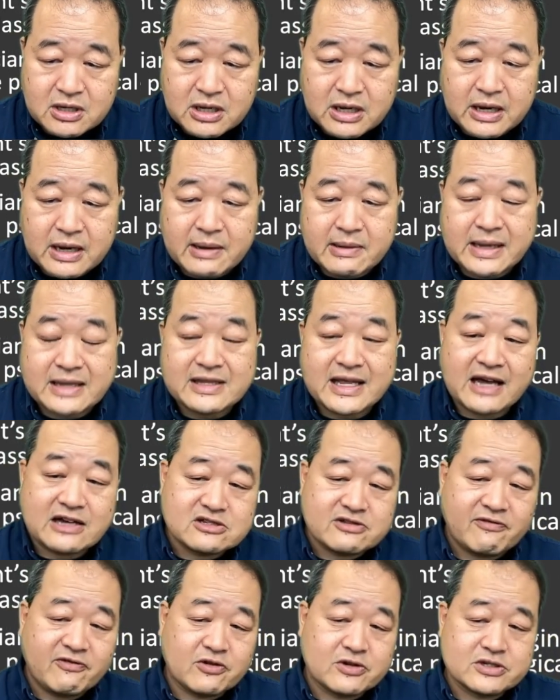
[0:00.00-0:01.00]

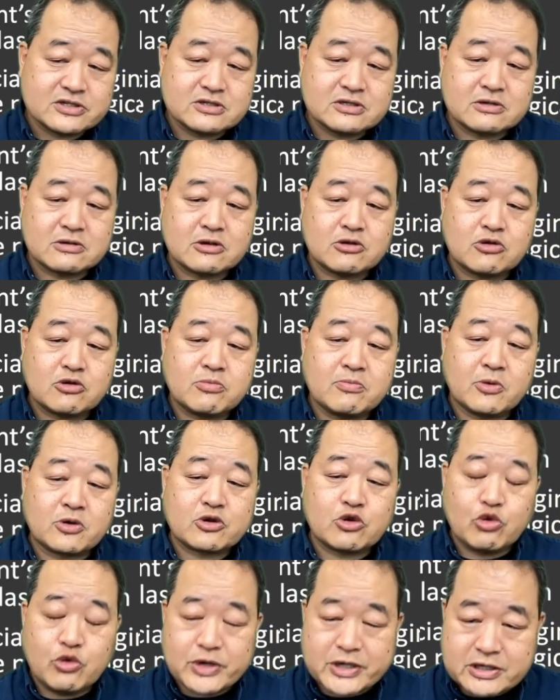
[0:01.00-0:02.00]
allows for us to more
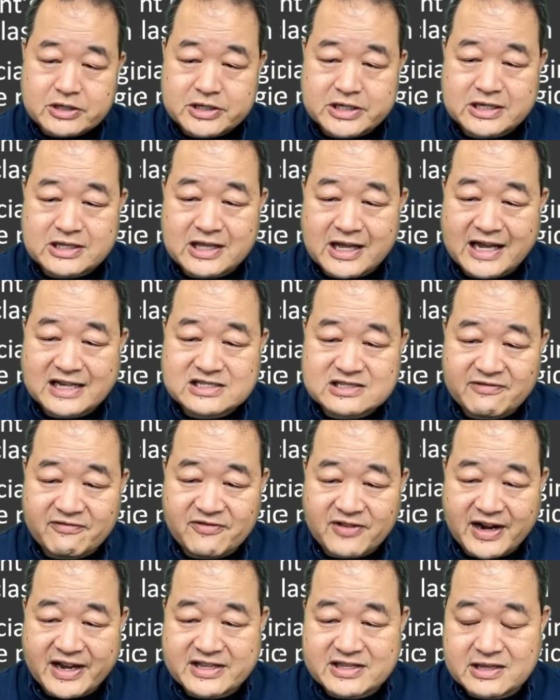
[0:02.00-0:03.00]
quickly
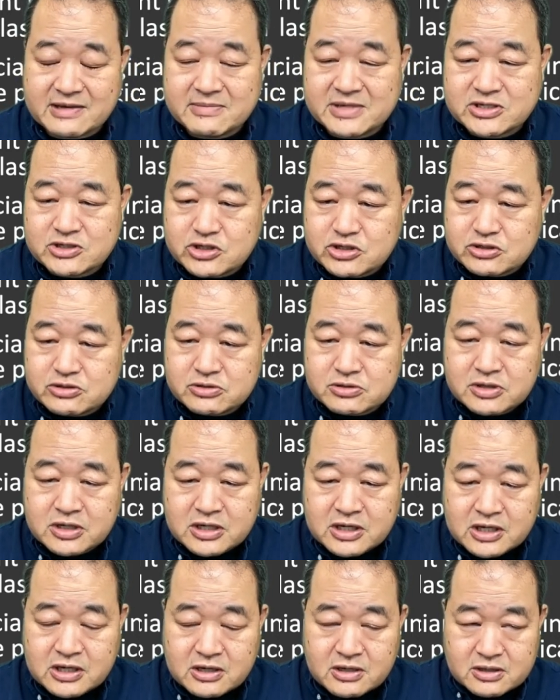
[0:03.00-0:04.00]
classify them into
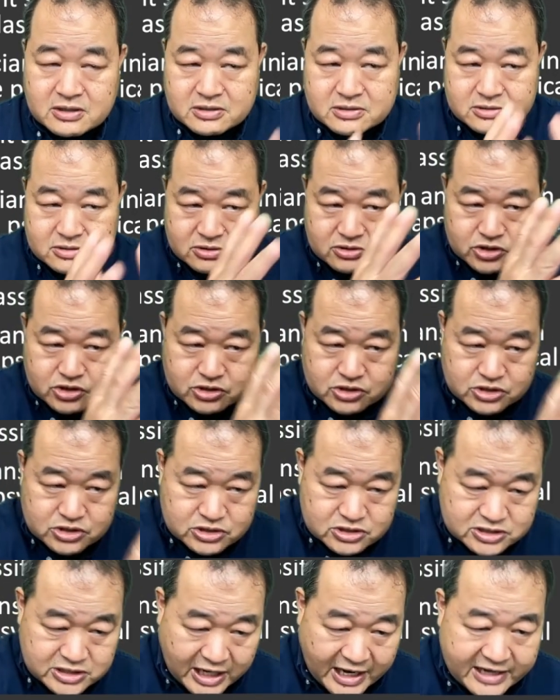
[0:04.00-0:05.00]

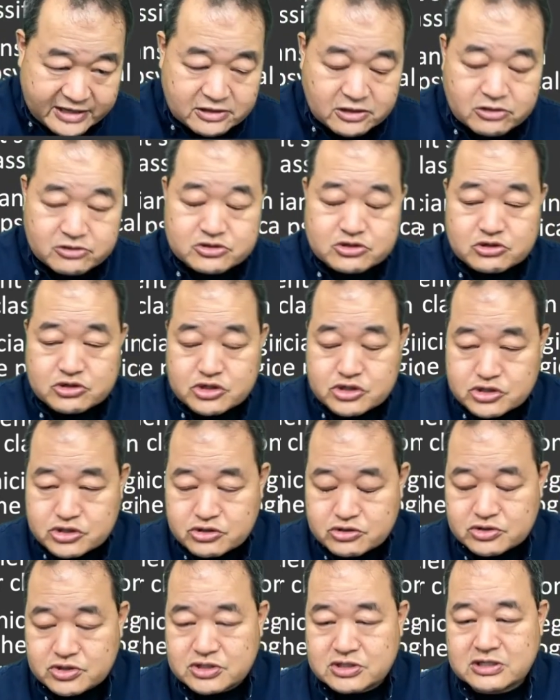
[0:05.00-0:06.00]
silos or
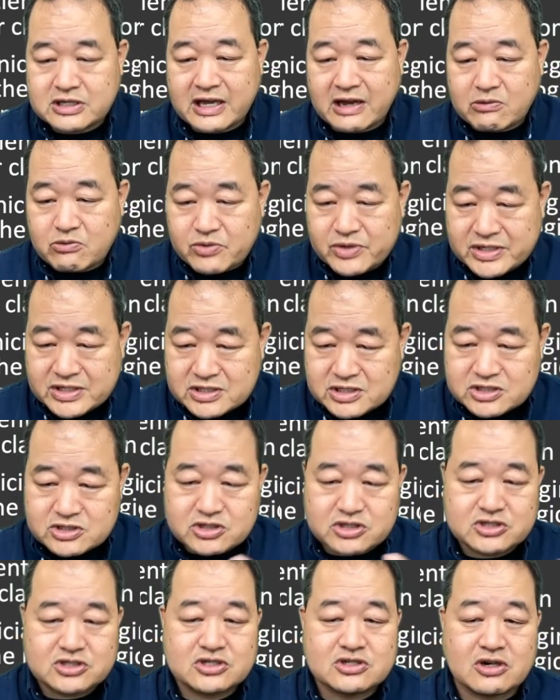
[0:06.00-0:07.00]
chutes that we need
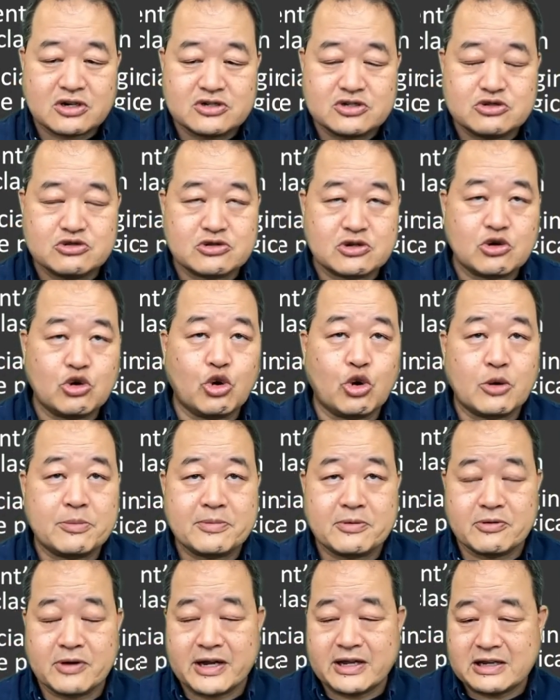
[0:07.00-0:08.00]
to start to
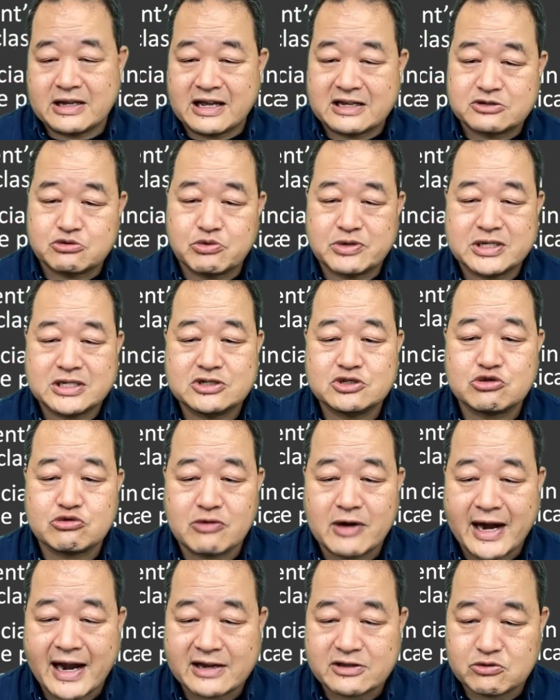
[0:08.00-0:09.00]
incorporate as we
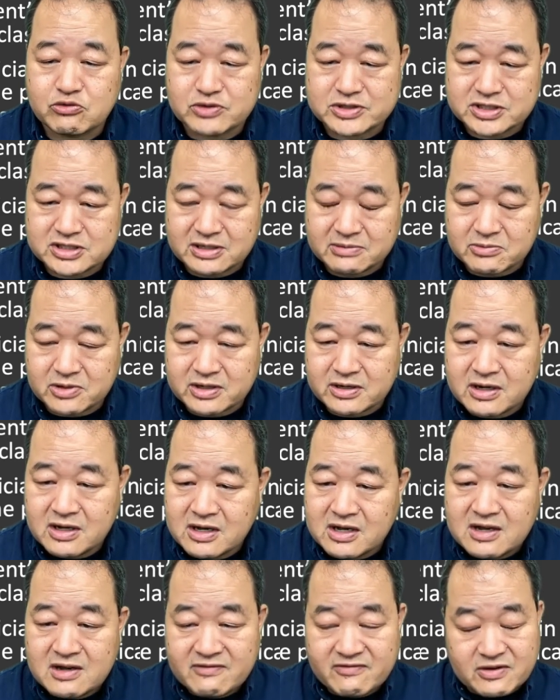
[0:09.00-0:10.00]
interact with someone
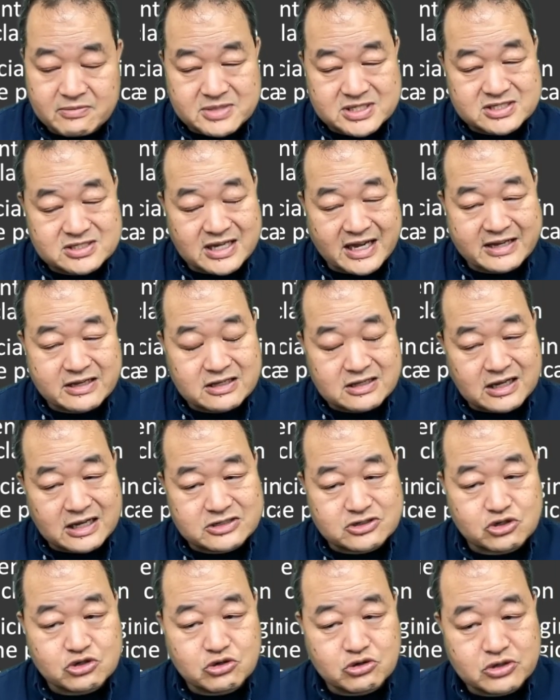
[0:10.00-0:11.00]
from a
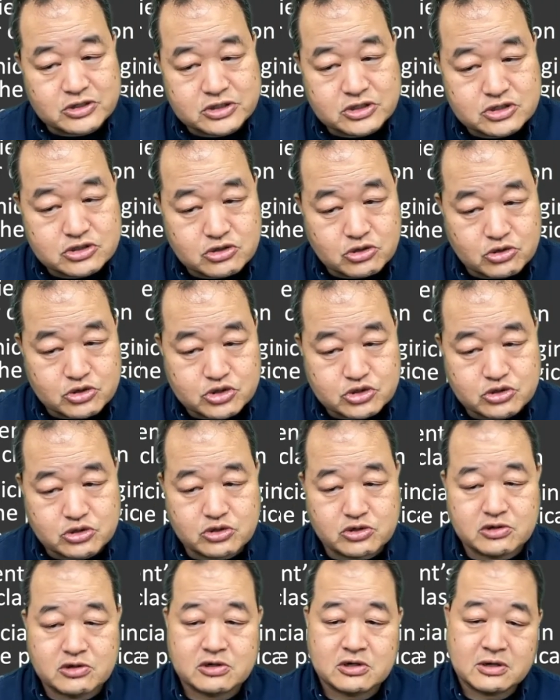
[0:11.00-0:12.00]
psychological and
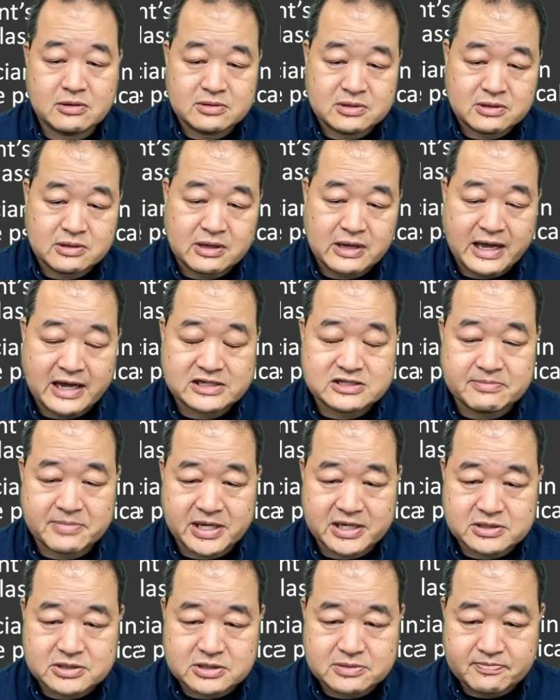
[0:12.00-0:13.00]
social
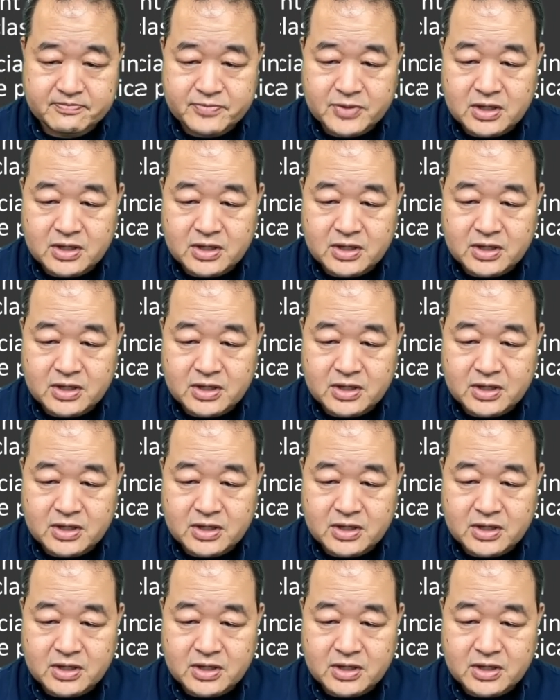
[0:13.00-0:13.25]
aspect.